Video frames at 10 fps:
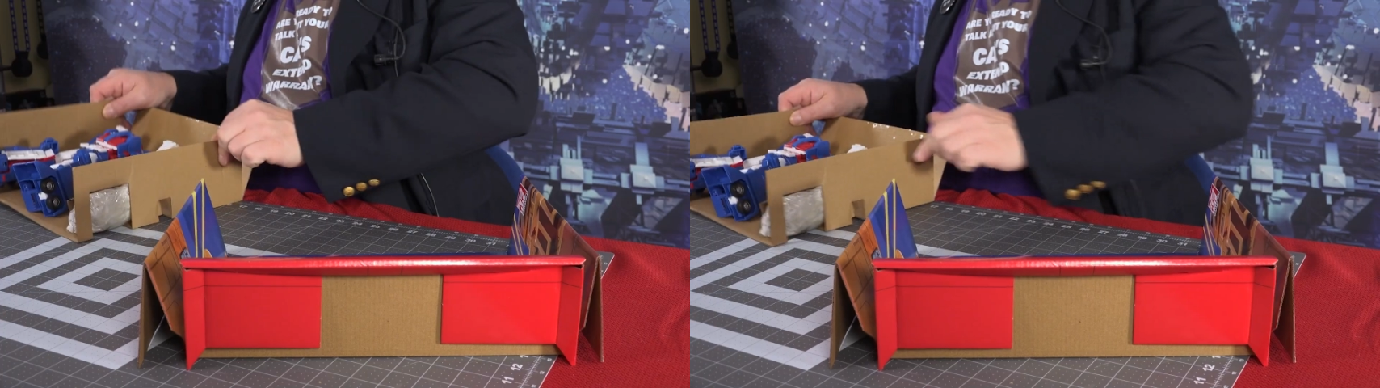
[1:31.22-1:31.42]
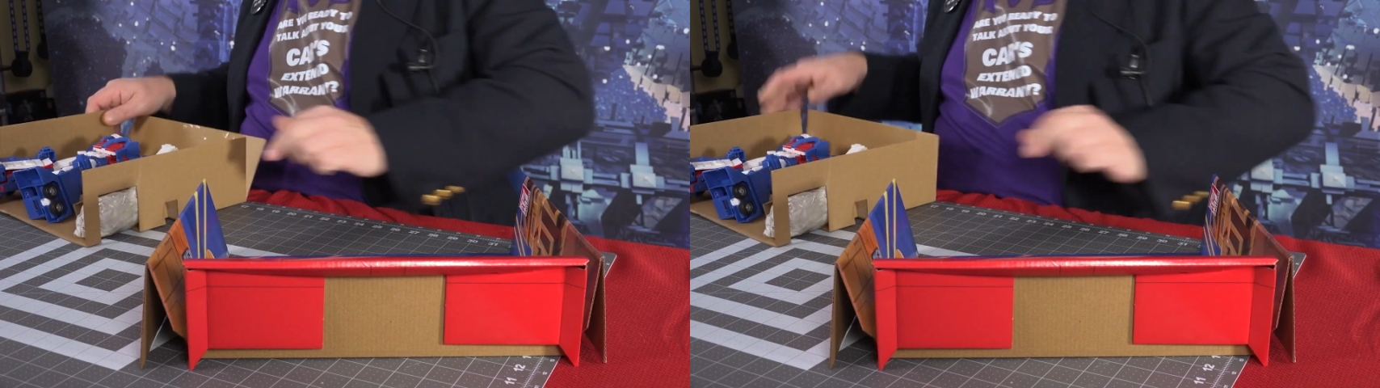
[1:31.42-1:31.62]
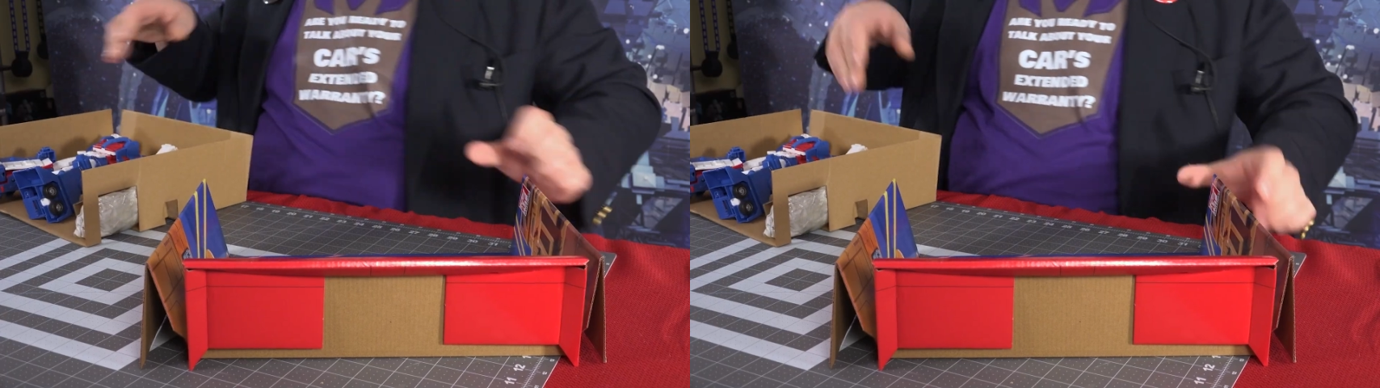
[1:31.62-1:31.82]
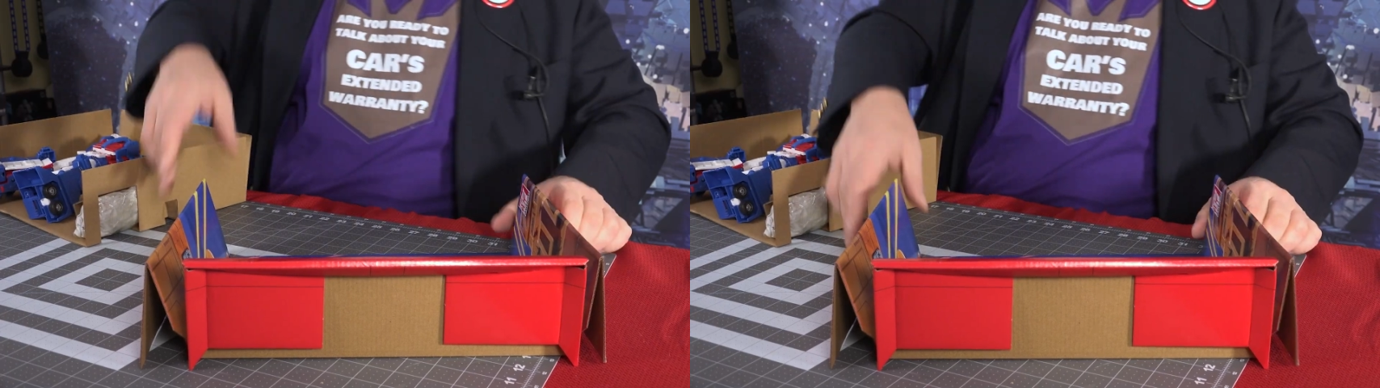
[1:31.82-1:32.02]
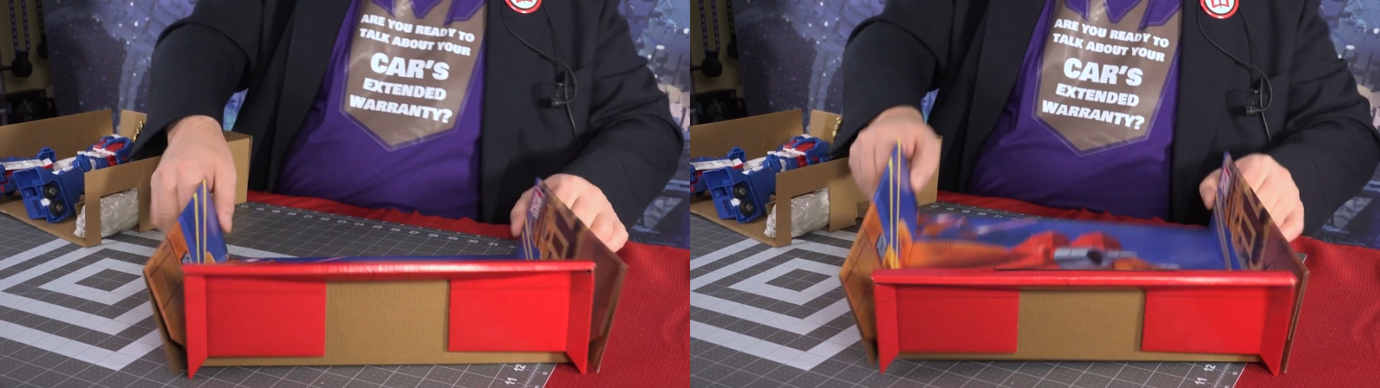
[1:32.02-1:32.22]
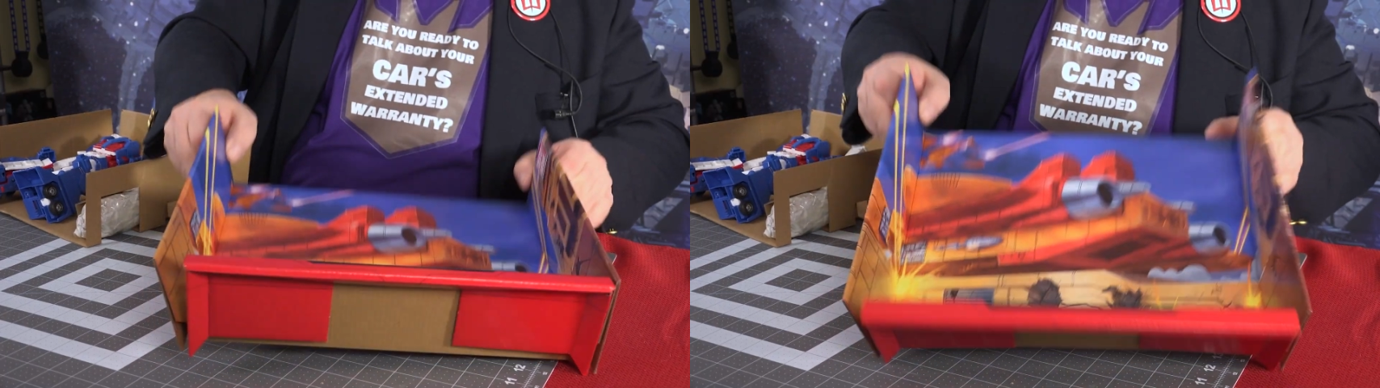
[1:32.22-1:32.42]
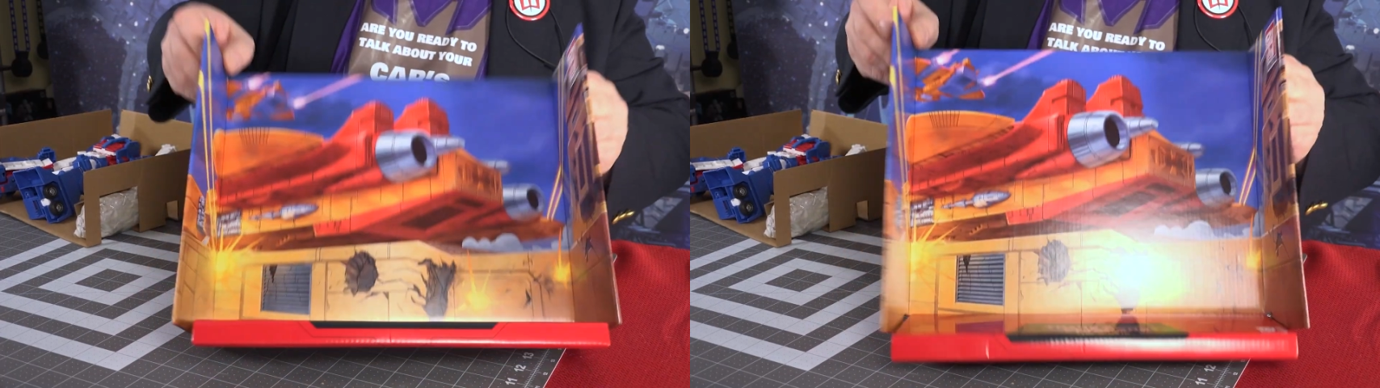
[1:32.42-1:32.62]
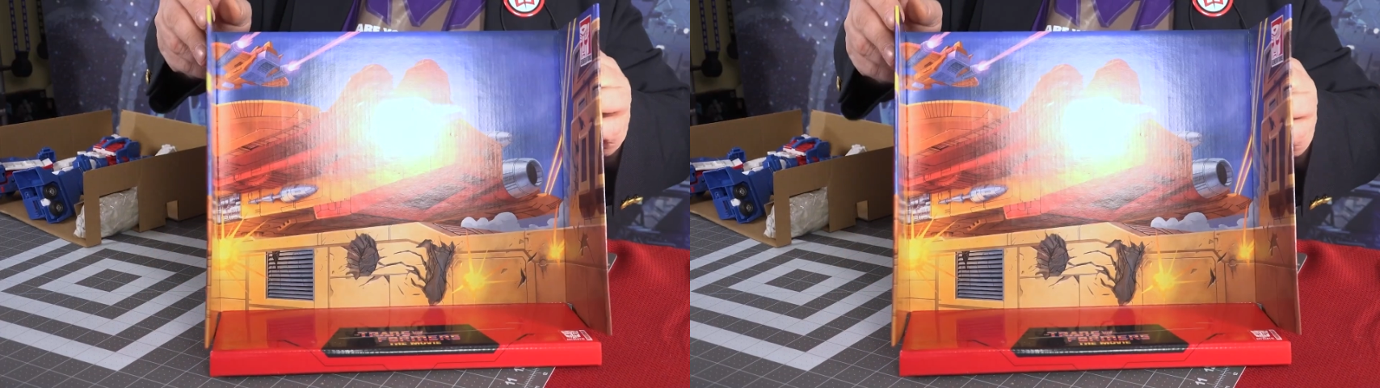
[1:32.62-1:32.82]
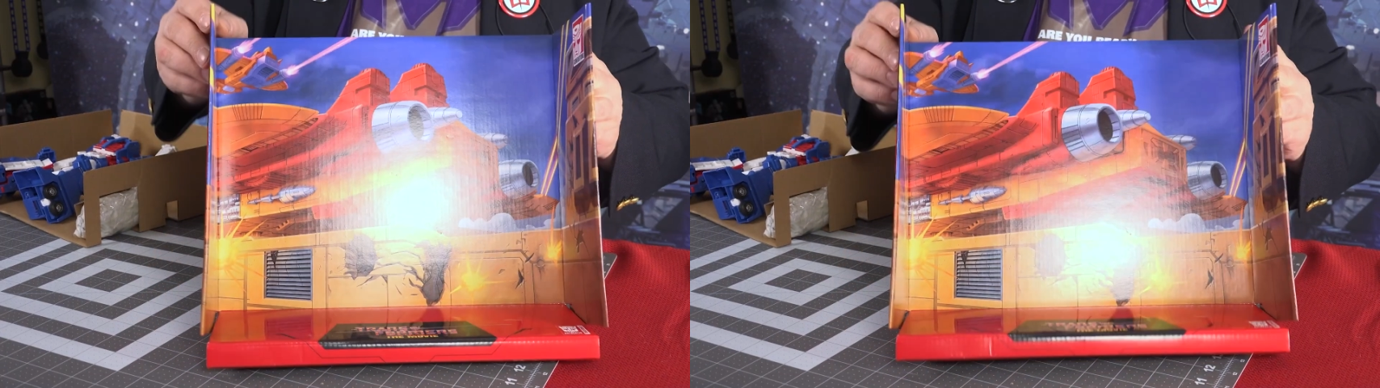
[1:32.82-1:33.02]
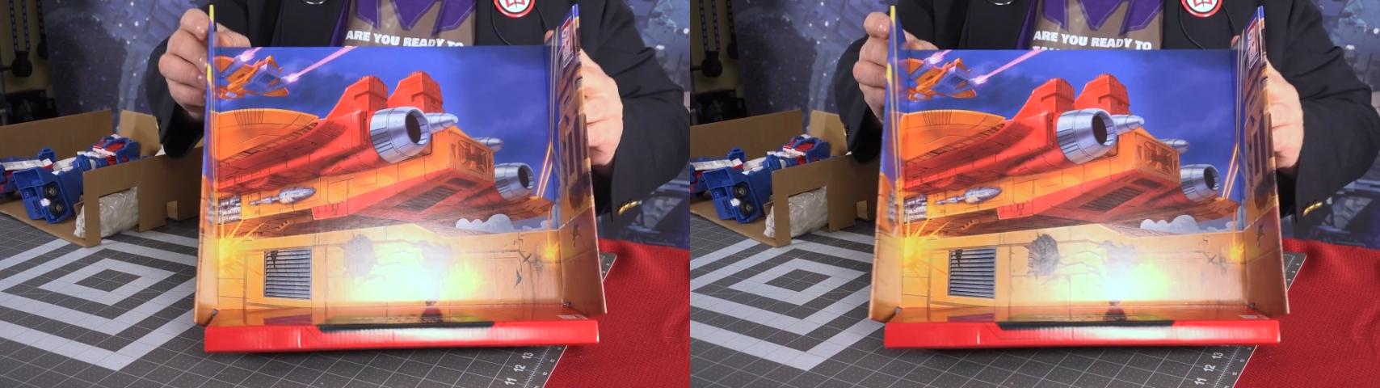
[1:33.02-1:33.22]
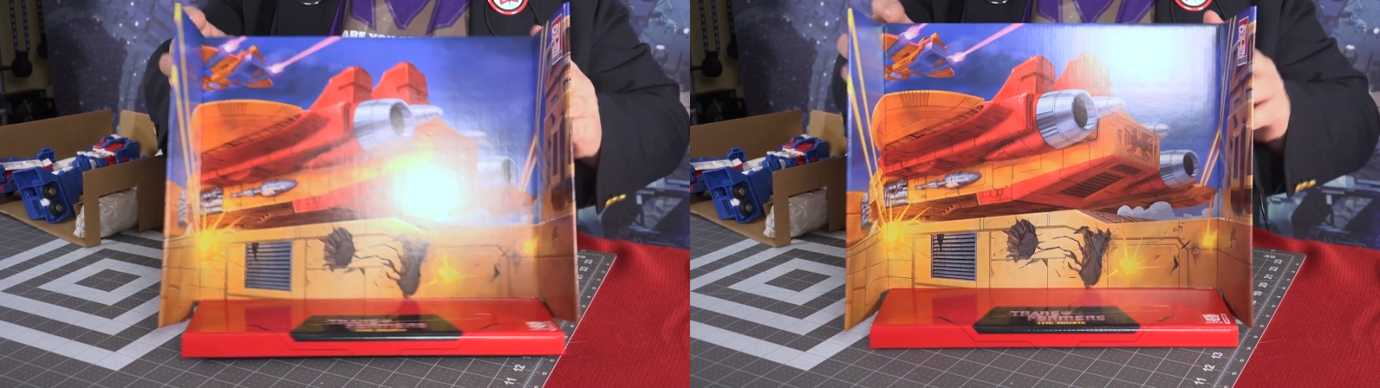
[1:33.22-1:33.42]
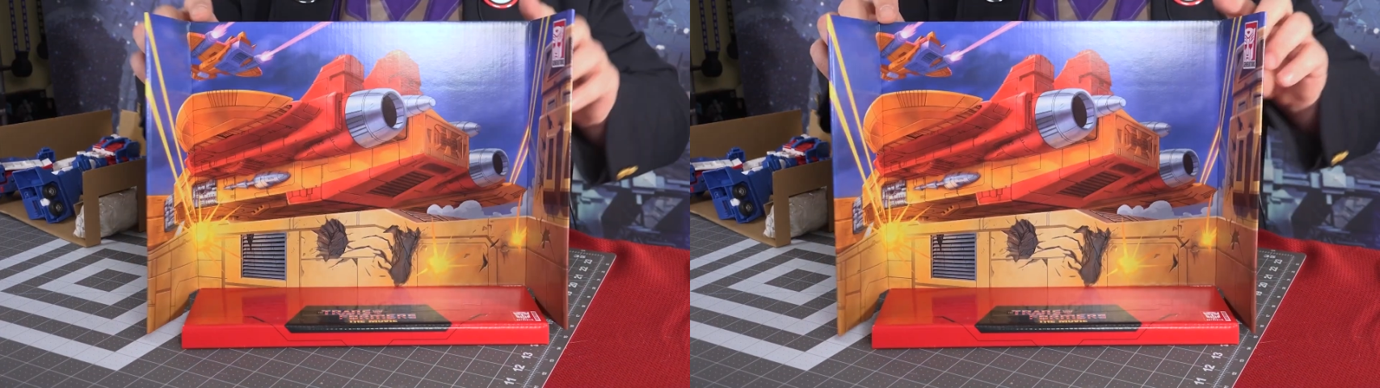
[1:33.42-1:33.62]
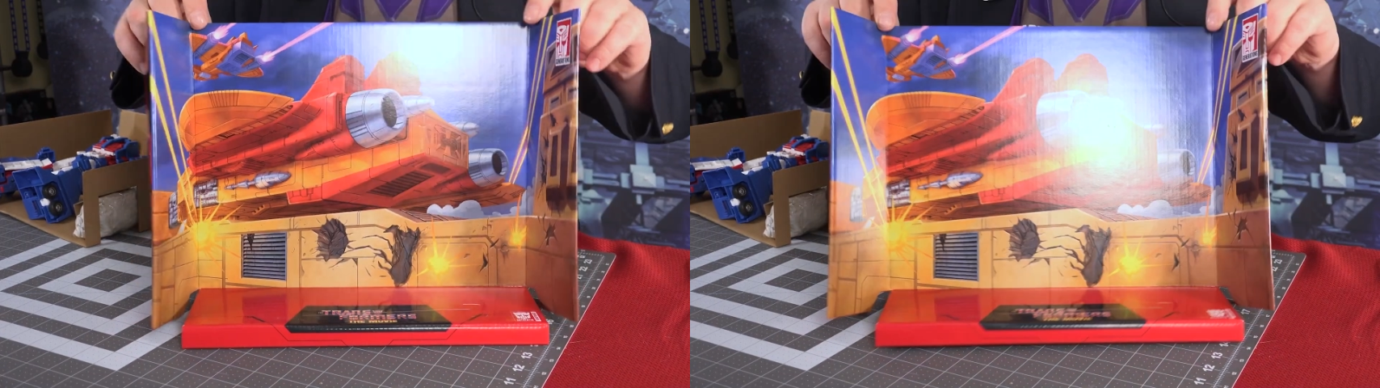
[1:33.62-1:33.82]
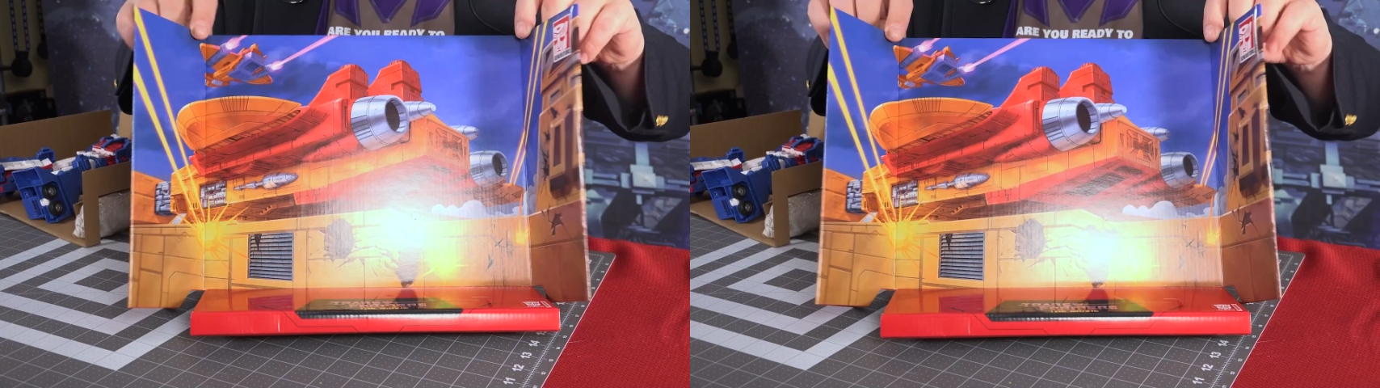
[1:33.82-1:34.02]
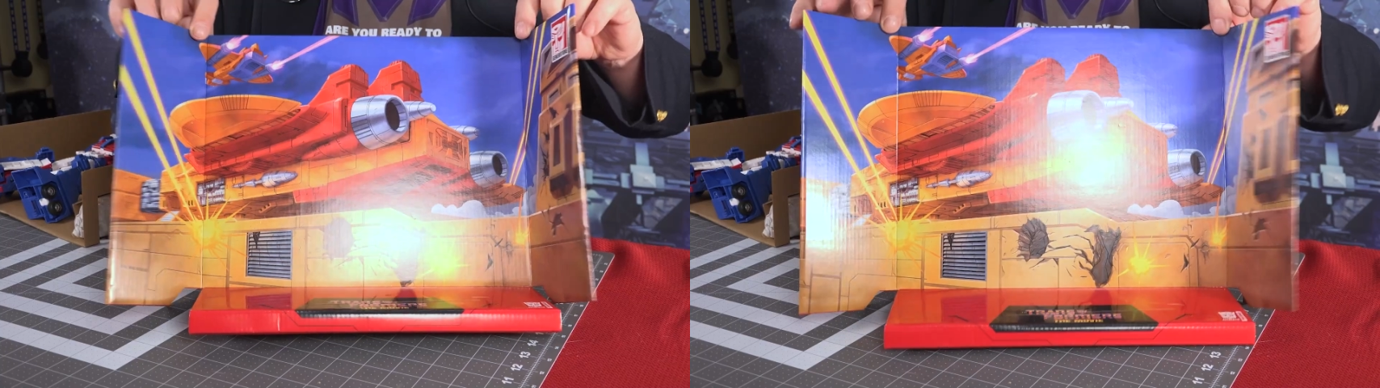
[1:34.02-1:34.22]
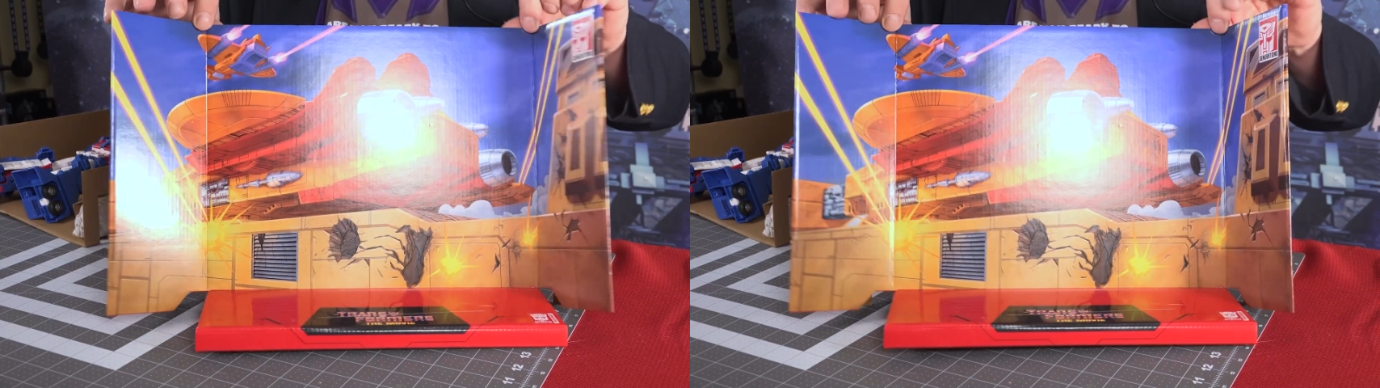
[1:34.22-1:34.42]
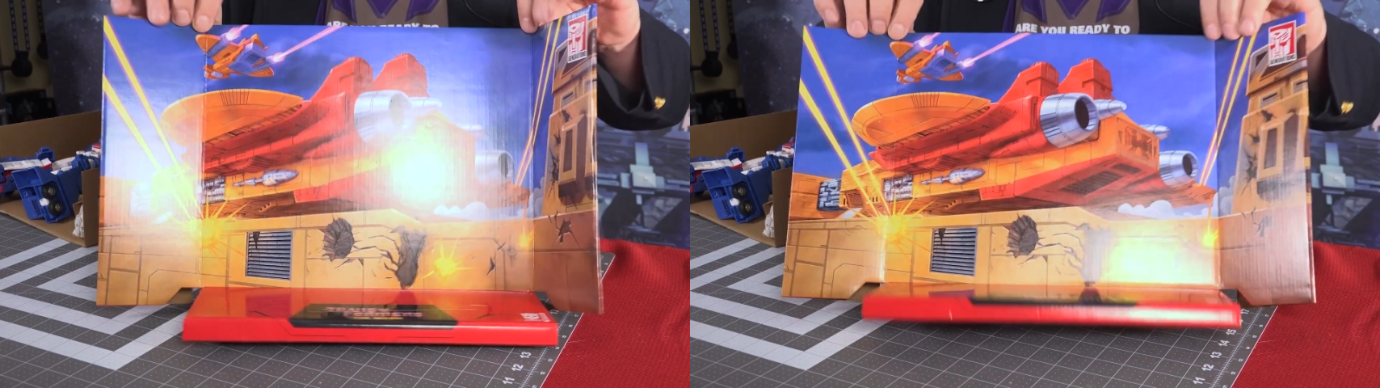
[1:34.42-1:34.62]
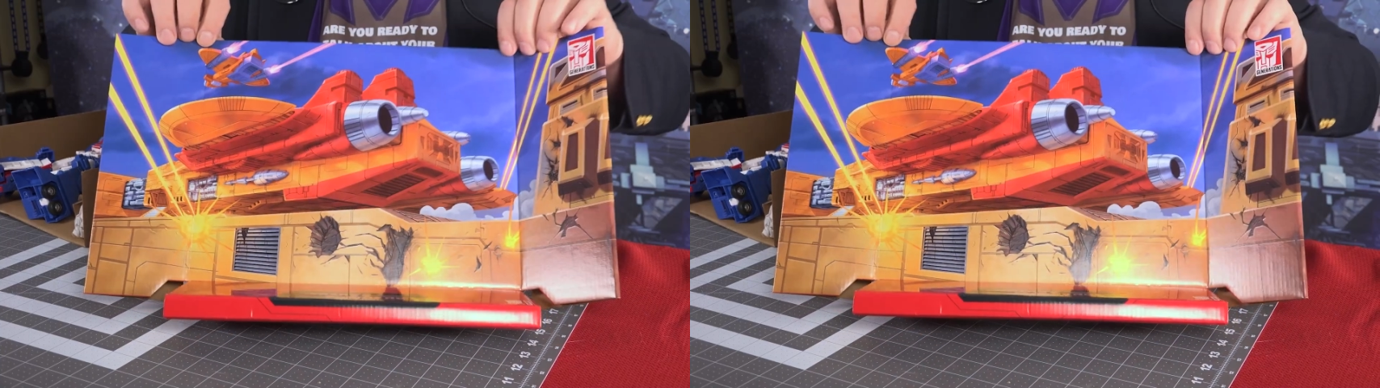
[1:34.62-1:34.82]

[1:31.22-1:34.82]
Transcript: (no speaker visible)